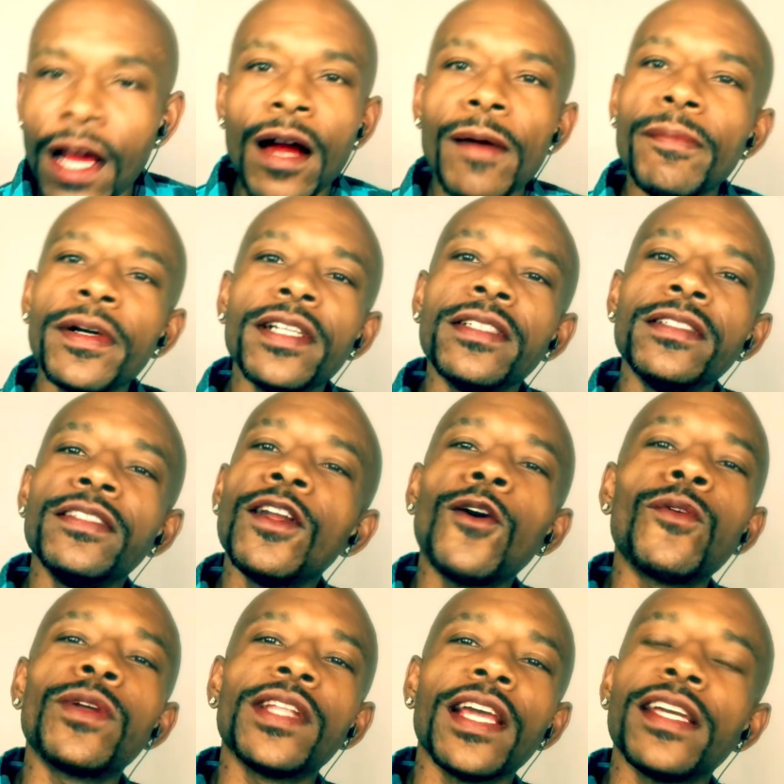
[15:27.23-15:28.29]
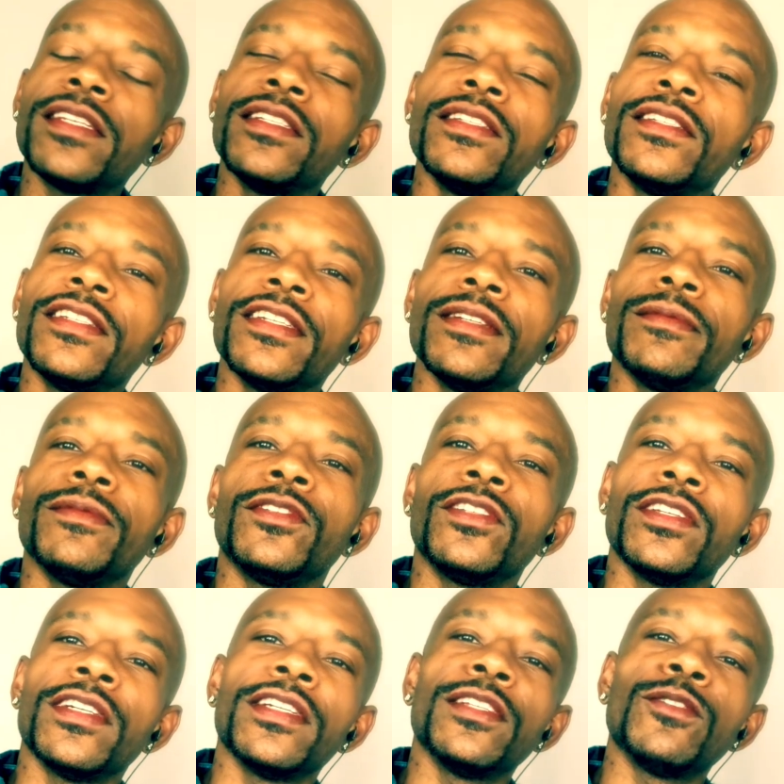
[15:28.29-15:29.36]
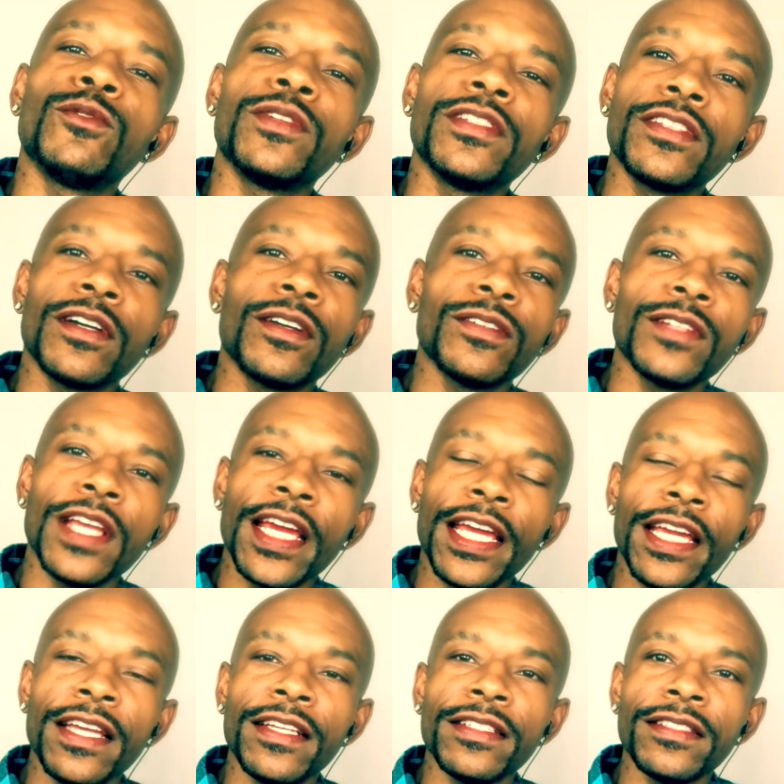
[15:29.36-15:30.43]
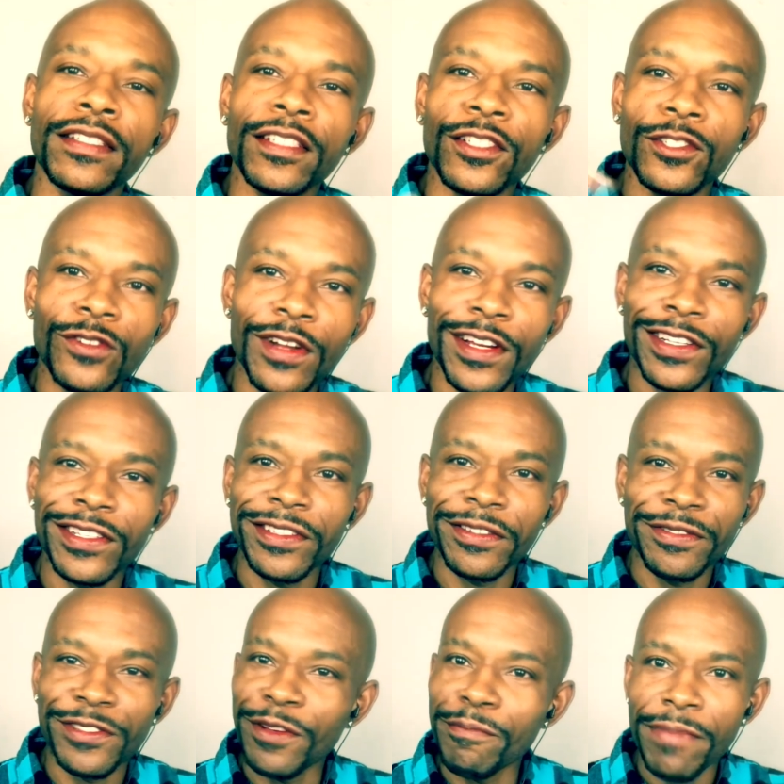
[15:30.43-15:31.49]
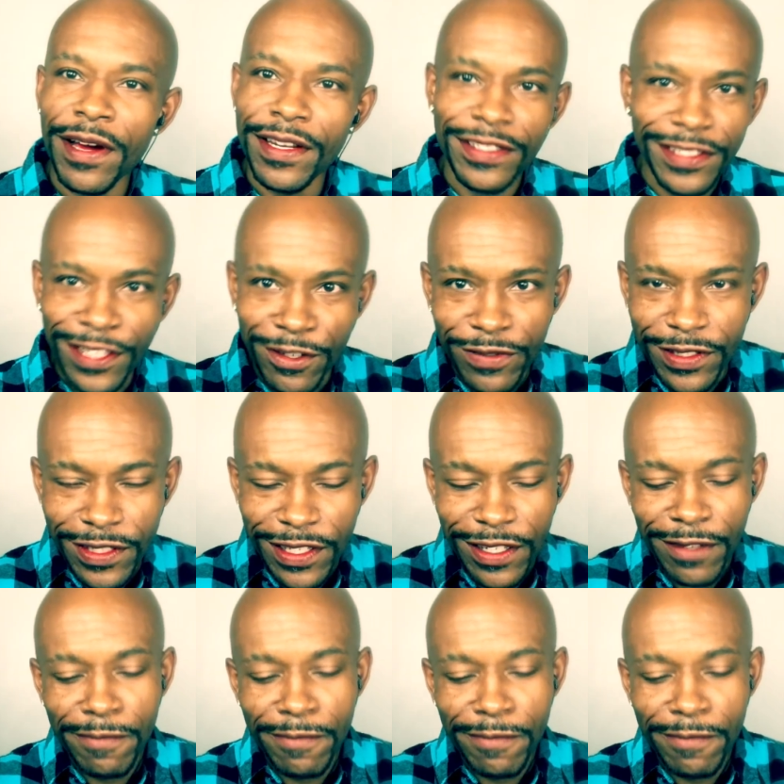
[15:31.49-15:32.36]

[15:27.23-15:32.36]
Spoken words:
But no relationship should result in the destruction of somebody's self-esteem.